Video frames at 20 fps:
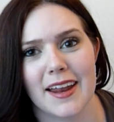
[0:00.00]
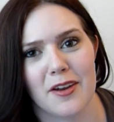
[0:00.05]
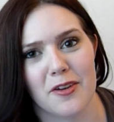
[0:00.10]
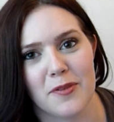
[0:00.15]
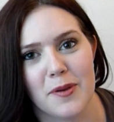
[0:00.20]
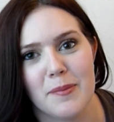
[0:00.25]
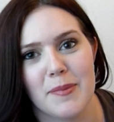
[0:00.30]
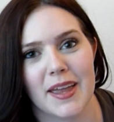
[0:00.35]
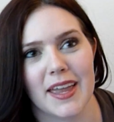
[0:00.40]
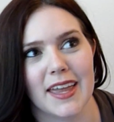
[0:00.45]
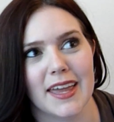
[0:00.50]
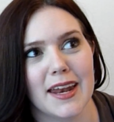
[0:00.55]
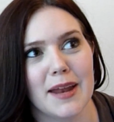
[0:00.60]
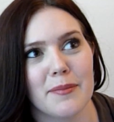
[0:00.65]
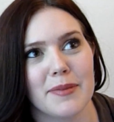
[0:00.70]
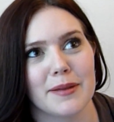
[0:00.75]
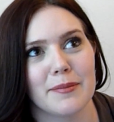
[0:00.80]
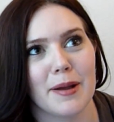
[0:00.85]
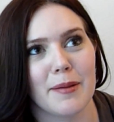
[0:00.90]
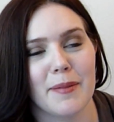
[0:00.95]
I don't know if I'm making it up,
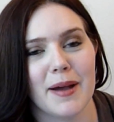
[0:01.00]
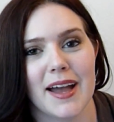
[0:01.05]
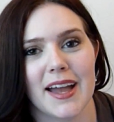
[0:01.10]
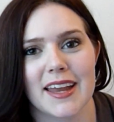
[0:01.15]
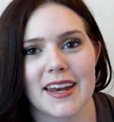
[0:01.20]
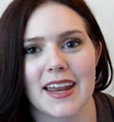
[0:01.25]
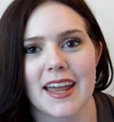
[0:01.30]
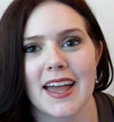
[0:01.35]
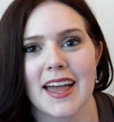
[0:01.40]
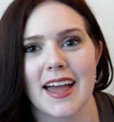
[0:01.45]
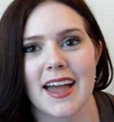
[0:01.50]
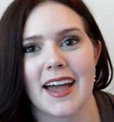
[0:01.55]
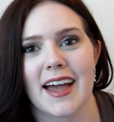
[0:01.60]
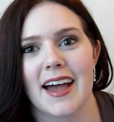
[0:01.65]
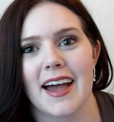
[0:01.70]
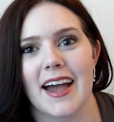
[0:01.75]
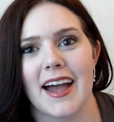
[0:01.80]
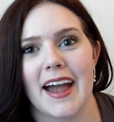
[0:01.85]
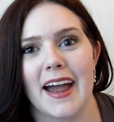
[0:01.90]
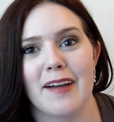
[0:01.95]
but in my mind,
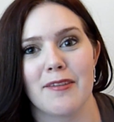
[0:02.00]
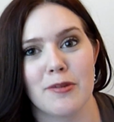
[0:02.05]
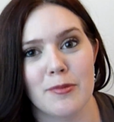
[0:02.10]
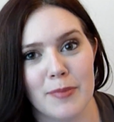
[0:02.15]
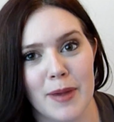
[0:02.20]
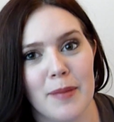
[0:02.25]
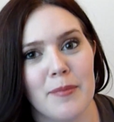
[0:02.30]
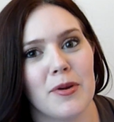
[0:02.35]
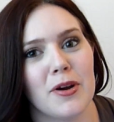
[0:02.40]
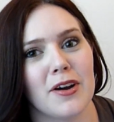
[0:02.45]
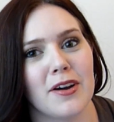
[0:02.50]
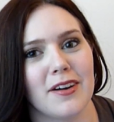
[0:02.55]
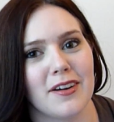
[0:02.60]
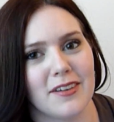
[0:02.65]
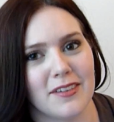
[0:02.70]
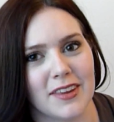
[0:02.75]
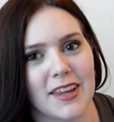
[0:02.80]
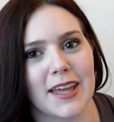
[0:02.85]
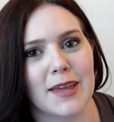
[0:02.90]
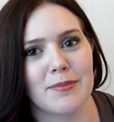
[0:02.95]
I remember
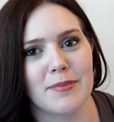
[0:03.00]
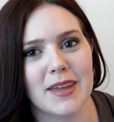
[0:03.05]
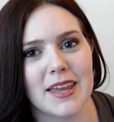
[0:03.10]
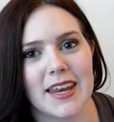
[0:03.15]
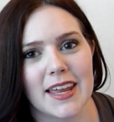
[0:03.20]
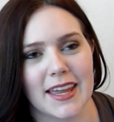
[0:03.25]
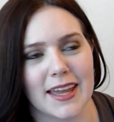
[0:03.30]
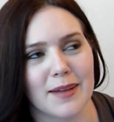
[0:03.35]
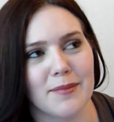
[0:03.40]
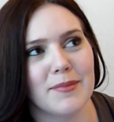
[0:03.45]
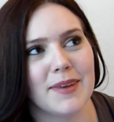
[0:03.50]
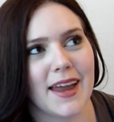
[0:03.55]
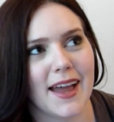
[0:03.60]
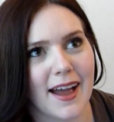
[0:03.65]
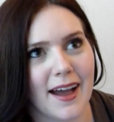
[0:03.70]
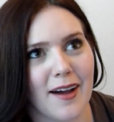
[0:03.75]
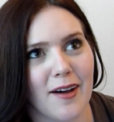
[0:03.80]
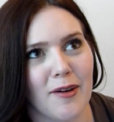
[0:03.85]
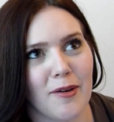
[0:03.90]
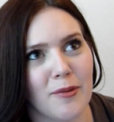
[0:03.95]
like meeting him
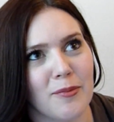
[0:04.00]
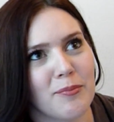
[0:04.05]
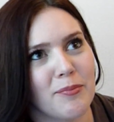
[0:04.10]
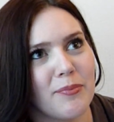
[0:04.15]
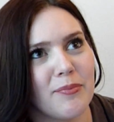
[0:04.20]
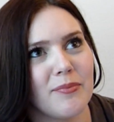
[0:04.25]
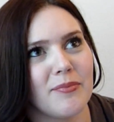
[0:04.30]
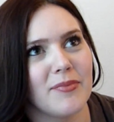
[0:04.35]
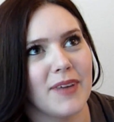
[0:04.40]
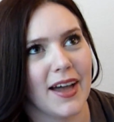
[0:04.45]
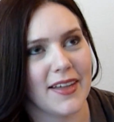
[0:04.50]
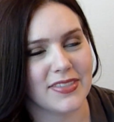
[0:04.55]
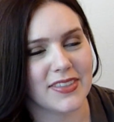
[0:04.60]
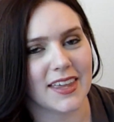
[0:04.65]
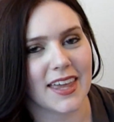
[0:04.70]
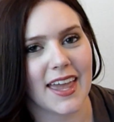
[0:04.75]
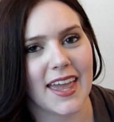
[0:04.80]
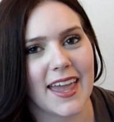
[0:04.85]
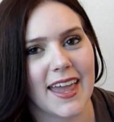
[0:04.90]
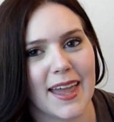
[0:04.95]
now at the
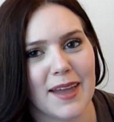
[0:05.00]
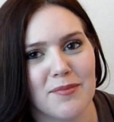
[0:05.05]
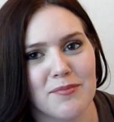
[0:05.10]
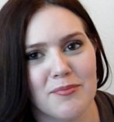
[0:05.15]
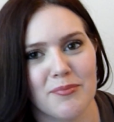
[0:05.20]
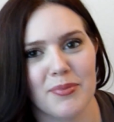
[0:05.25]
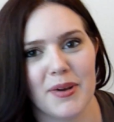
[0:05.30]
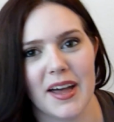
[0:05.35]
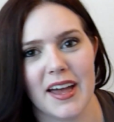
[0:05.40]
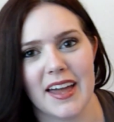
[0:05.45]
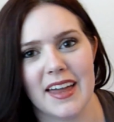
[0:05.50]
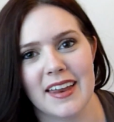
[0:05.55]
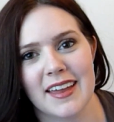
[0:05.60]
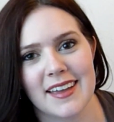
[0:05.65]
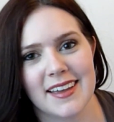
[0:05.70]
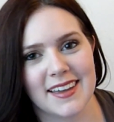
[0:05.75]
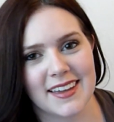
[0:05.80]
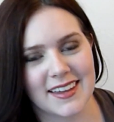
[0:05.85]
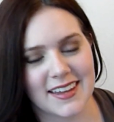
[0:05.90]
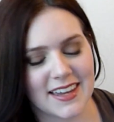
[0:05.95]
game, but
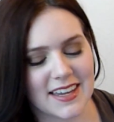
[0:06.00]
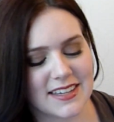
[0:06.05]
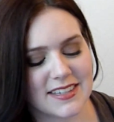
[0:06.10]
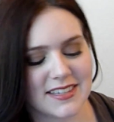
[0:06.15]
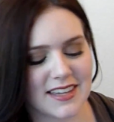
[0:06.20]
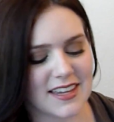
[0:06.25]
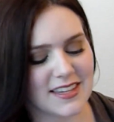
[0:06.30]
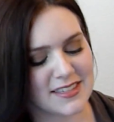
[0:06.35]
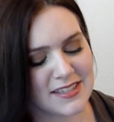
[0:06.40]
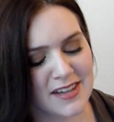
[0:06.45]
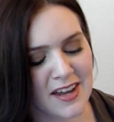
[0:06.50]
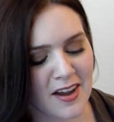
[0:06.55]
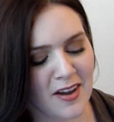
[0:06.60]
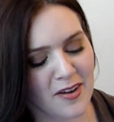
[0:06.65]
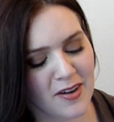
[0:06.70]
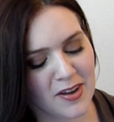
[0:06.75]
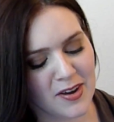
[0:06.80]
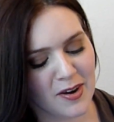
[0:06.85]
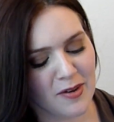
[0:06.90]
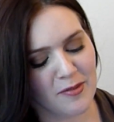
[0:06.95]
he says, no,
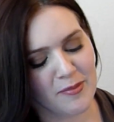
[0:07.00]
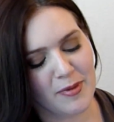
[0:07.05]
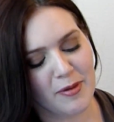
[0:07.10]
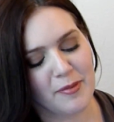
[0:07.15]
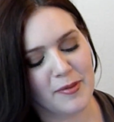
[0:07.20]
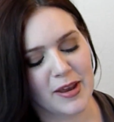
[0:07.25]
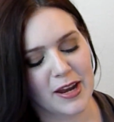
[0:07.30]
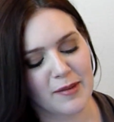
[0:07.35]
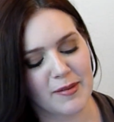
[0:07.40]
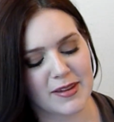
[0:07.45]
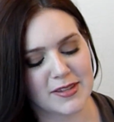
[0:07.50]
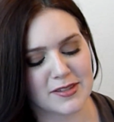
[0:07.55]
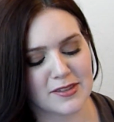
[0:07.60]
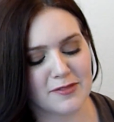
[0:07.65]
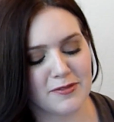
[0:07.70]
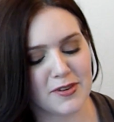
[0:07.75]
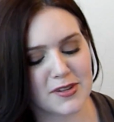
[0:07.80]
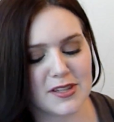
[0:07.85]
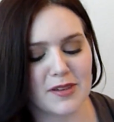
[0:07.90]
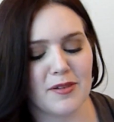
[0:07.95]
you don't remember meeting me, so the
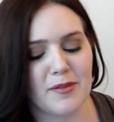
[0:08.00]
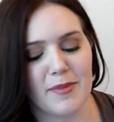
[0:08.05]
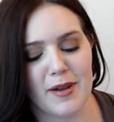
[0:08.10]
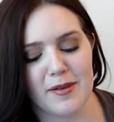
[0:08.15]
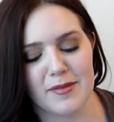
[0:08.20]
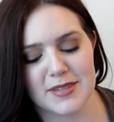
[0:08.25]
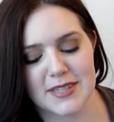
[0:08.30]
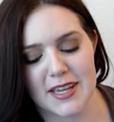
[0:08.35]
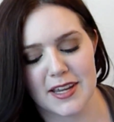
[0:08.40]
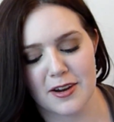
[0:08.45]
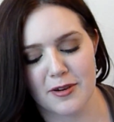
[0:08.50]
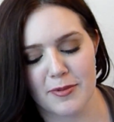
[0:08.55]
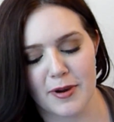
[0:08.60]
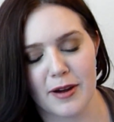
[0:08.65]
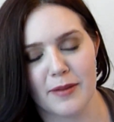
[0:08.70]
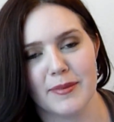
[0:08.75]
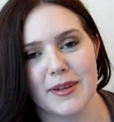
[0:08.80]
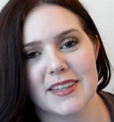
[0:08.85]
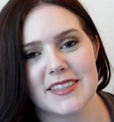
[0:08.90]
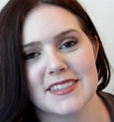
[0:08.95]
first time we met was at your
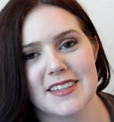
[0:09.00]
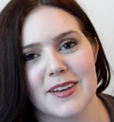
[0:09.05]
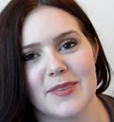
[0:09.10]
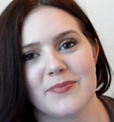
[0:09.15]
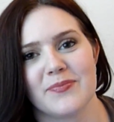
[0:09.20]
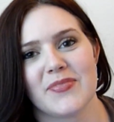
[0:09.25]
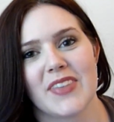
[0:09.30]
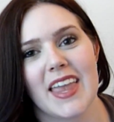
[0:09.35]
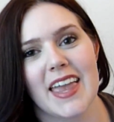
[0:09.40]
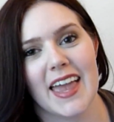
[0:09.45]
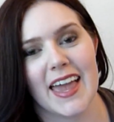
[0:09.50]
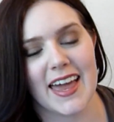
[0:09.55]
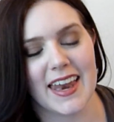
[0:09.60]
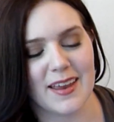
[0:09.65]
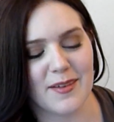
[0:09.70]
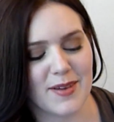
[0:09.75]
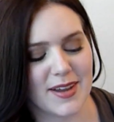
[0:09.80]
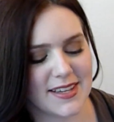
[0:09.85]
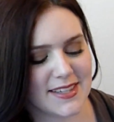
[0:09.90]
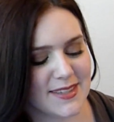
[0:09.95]
prayer meeting. So
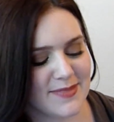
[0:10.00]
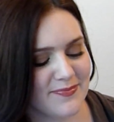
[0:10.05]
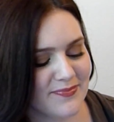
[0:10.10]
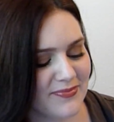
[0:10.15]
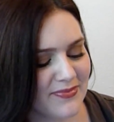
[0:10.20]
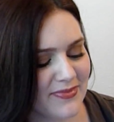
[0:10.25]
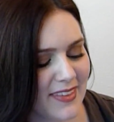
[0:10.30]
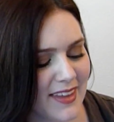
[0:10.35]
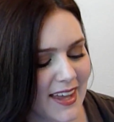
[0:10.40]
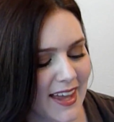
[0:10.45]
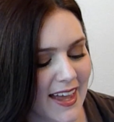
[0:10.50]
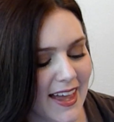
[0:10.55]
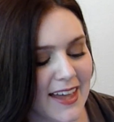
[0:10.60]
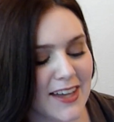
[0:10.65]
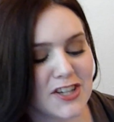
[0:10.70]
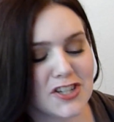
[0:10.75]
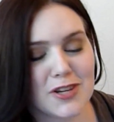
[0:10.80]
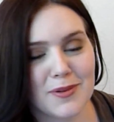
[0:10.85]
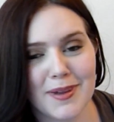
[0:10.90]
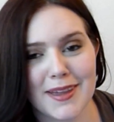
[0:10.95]
anyways,
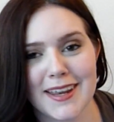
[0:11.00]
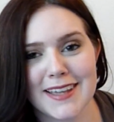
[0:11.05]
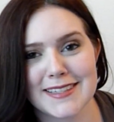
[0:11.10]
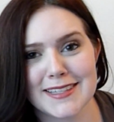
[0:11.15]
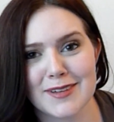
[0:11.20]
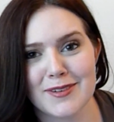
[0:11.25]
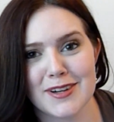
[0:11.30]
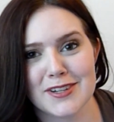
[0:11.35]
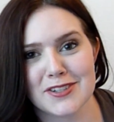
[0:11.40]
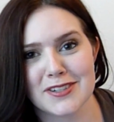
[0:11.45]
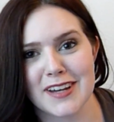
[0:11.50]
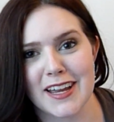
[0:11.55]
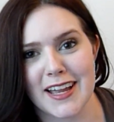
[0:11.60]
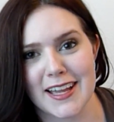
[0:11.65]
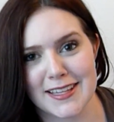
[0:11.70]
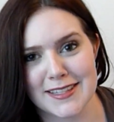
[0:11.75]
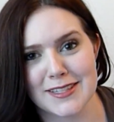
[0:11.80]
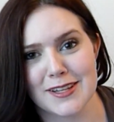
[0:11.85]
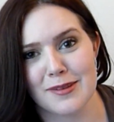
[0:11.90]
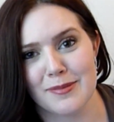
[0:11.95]
should be an easy question to
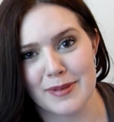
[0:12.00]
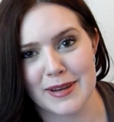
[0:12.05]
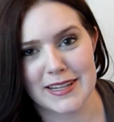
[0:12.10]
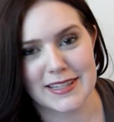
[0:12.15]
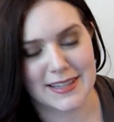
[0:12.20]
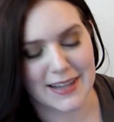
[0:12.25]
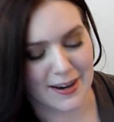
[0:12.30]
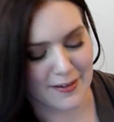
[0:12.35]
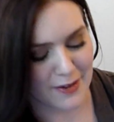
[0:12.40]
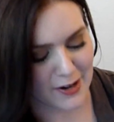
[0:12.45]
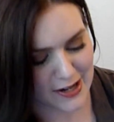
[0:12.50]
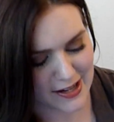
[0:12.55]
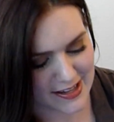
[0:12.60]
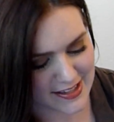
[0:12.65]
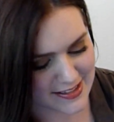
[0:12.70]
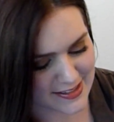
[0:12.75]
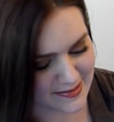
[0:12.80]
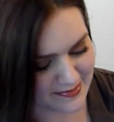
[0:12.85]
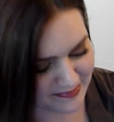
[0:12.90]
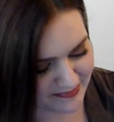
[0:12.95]
answer, but it never is.